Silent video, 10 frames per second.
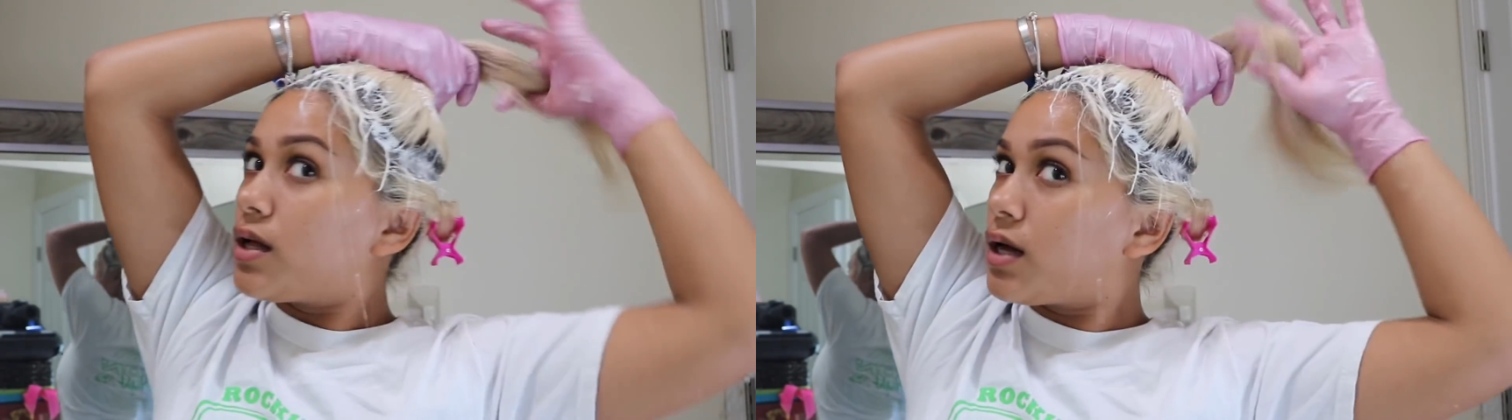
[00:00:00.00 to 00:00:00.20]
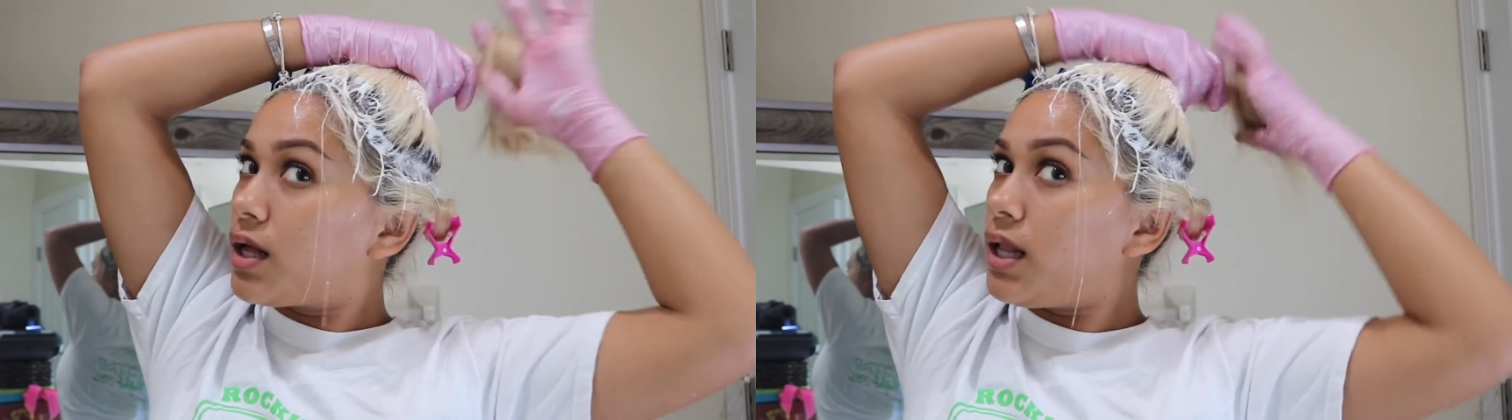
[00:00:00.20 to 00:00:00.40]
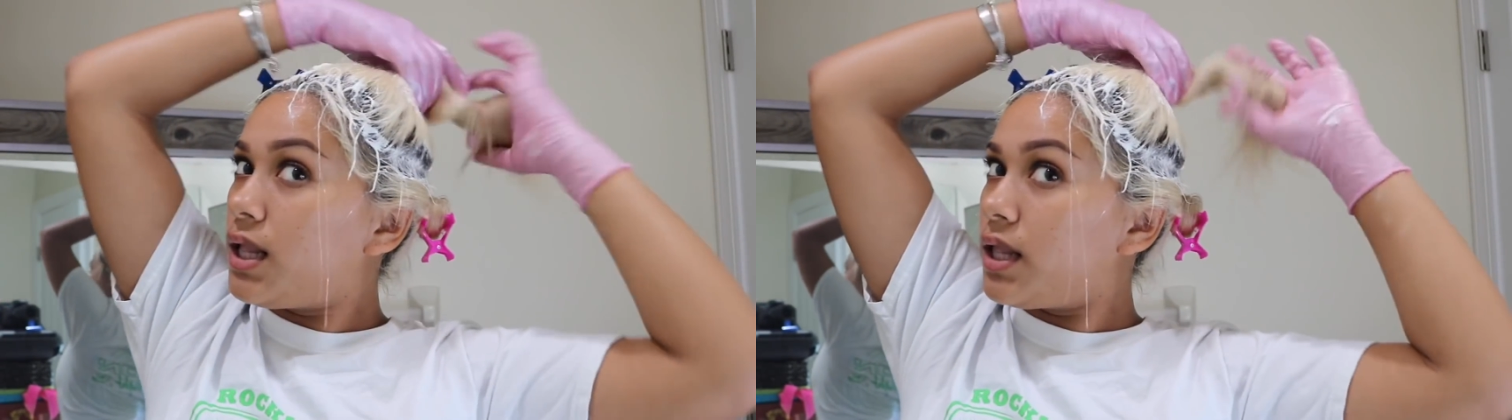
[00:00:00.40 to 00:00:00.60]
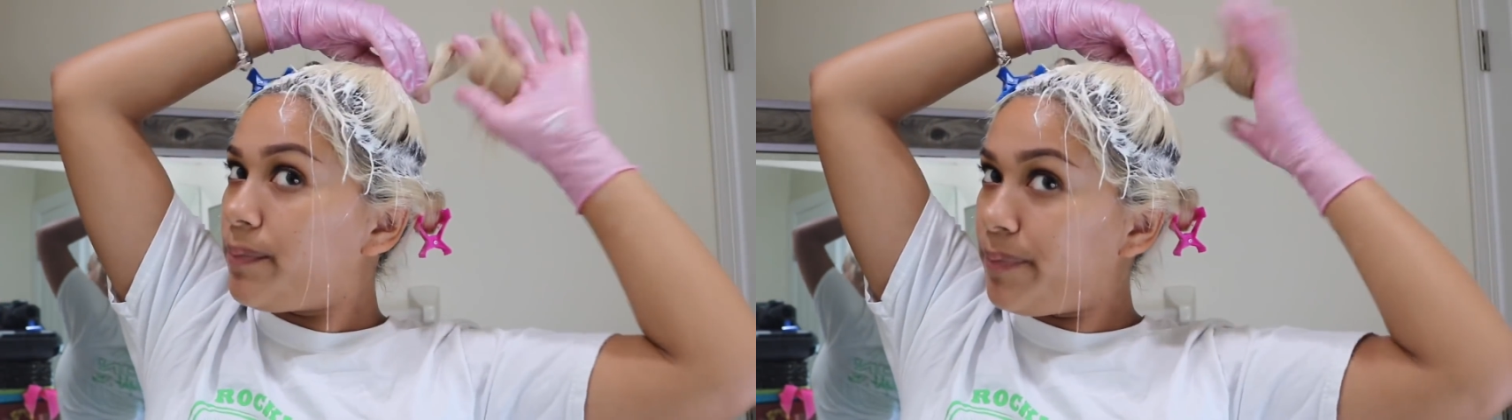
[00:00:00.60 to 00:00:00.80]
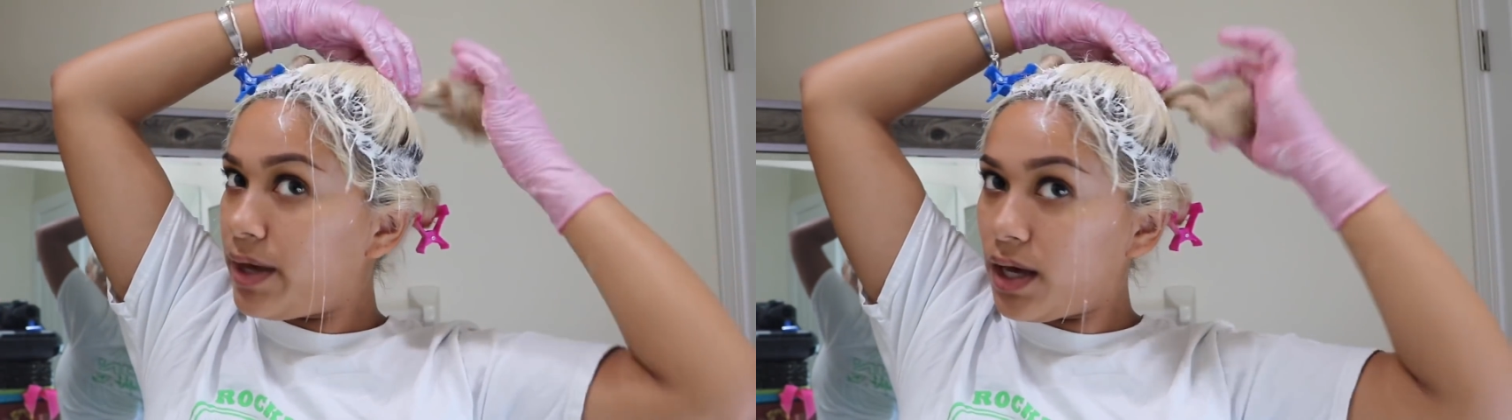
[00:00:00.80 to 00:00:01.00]

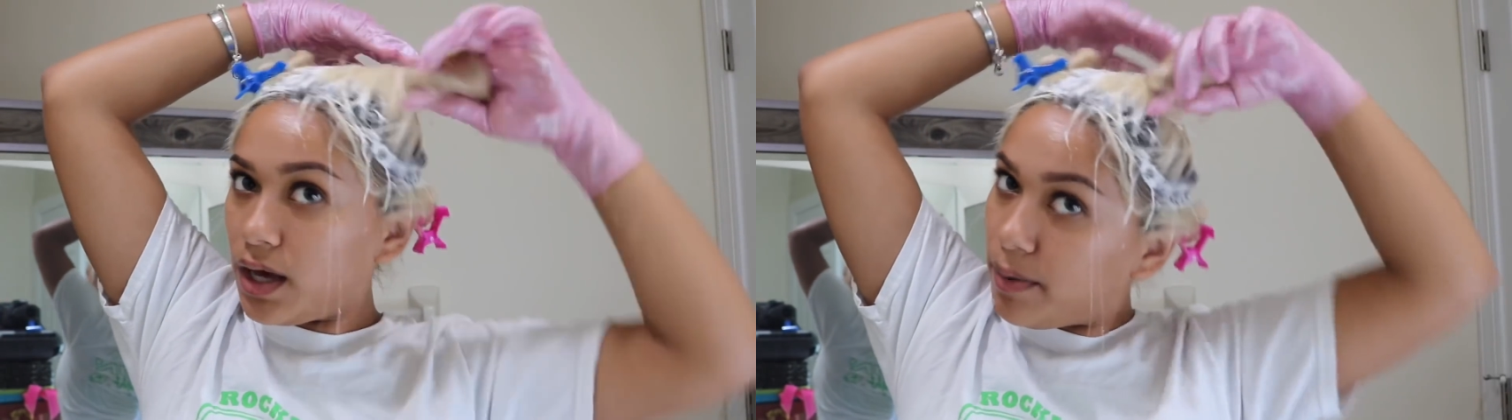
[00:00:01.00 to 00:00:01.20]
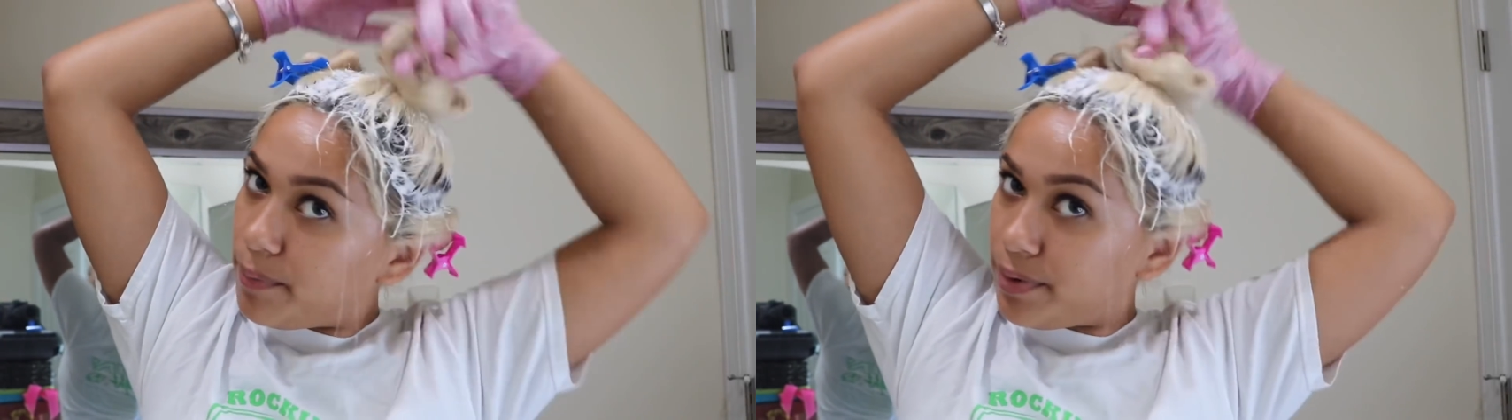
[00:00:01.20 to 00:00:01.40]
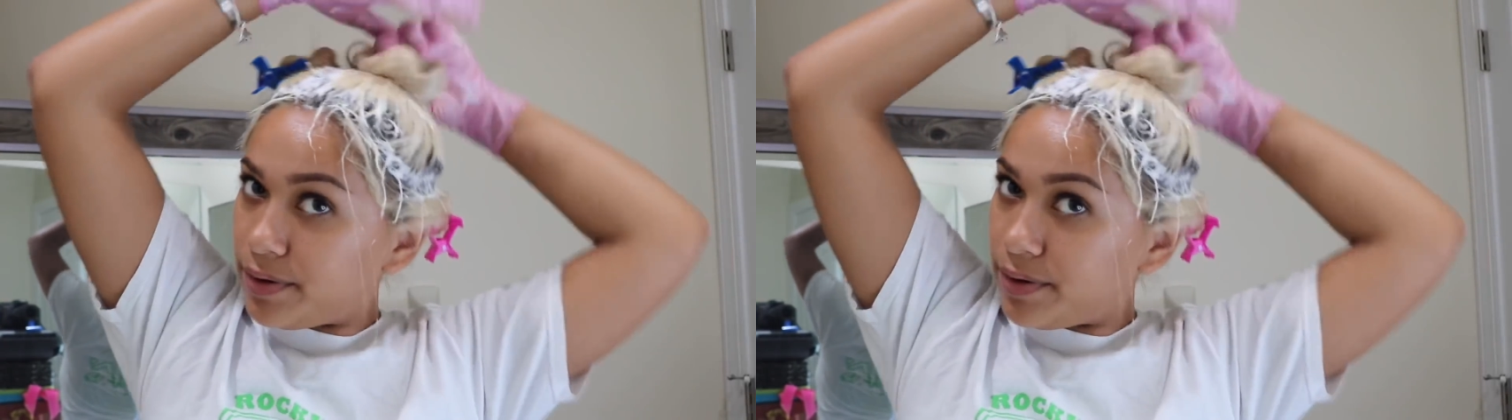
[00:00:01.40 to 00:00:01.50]
clip it up.